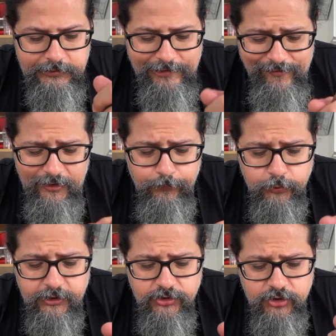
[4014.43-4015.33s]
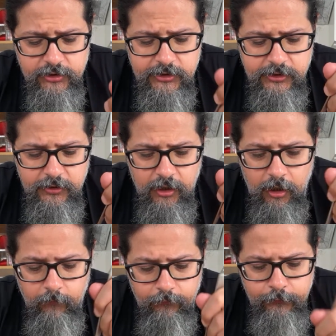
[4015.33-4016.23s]
like potentially
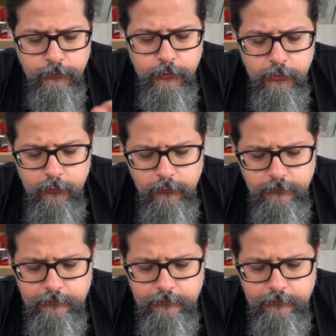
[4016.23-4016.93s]
harmful to you.